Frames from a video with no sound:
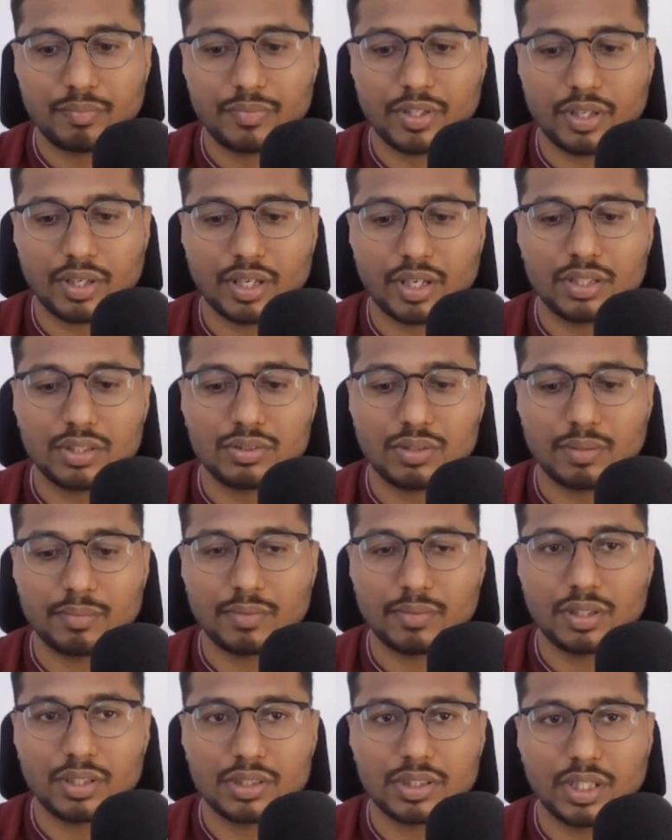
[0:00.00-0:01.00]
Okay, so I'm
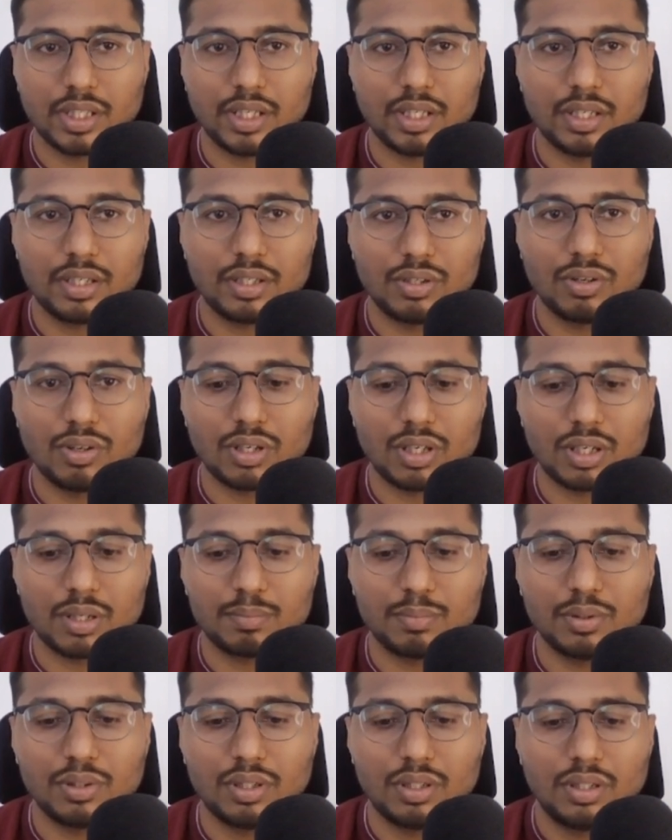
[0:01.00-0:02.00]
gonna say docker
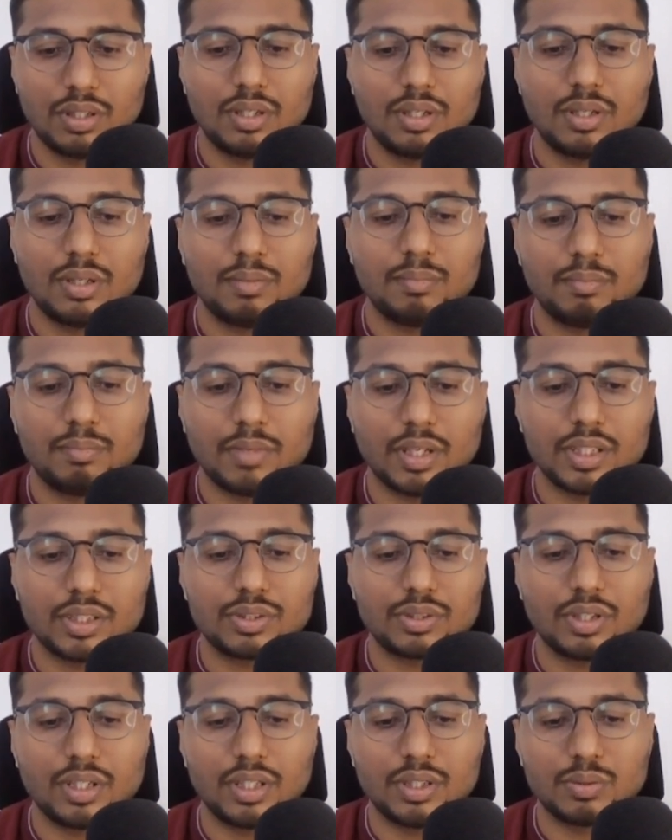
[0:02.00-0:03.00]
pull
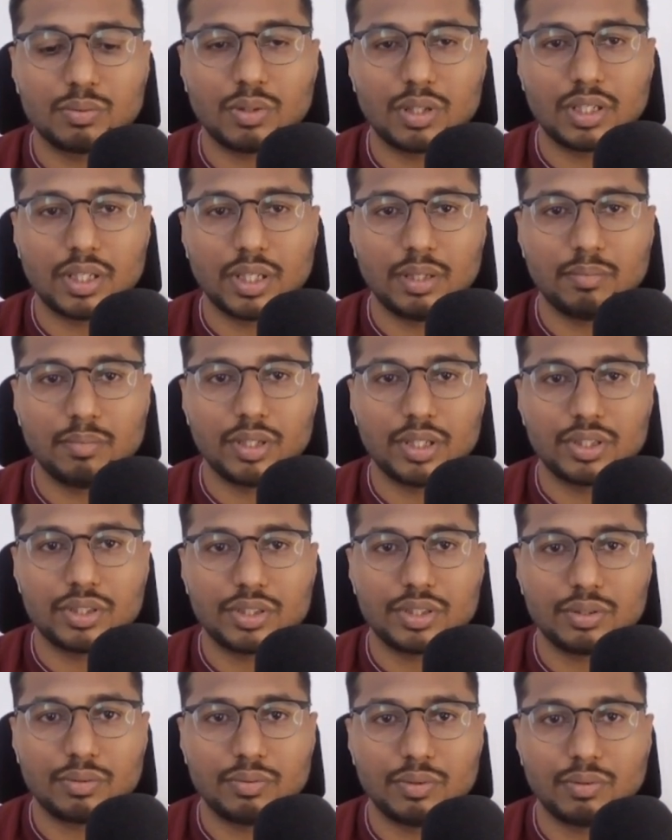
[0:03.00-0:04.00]
MySQL is what the
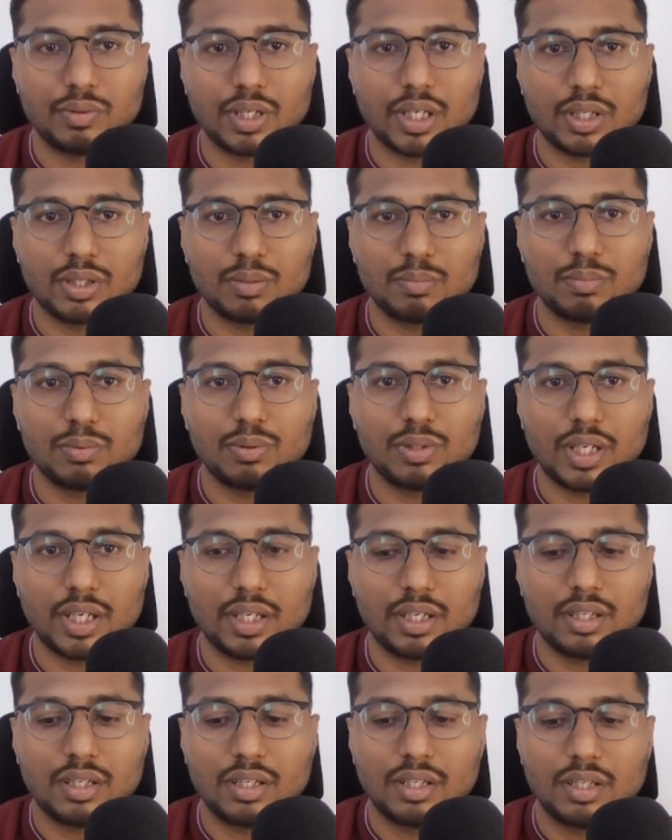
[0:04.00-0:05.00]
image we would like to pull,
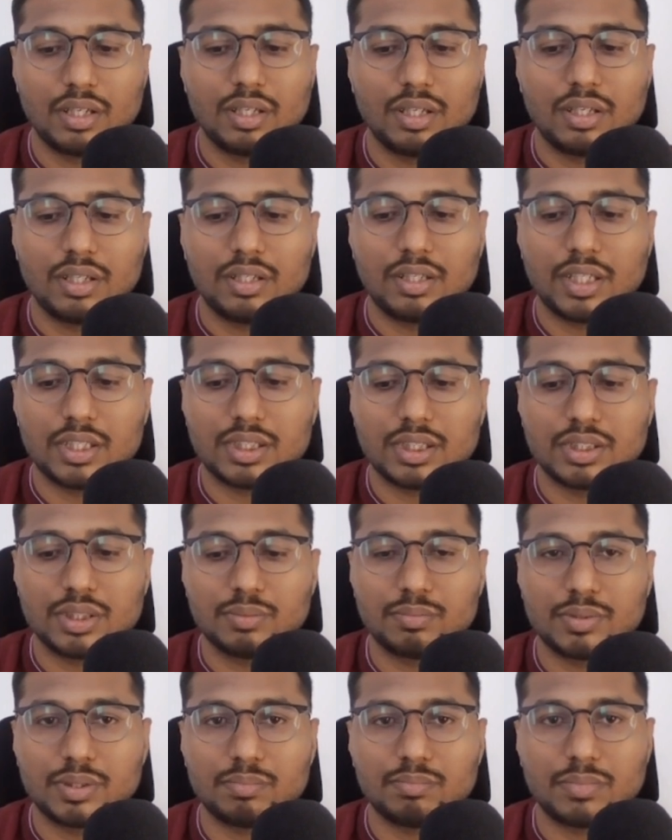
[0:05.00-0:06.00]
and let's
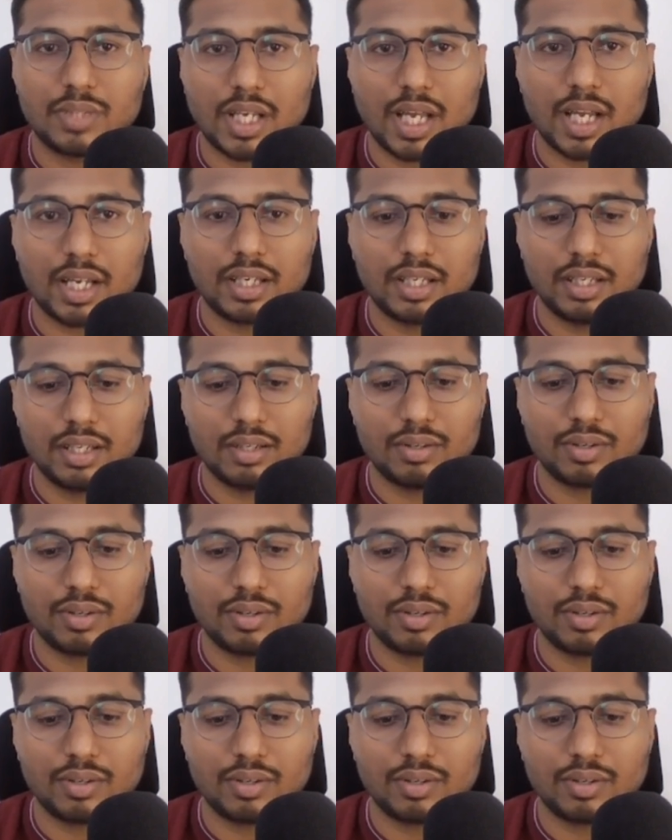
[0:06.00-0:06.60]
assume some tag here.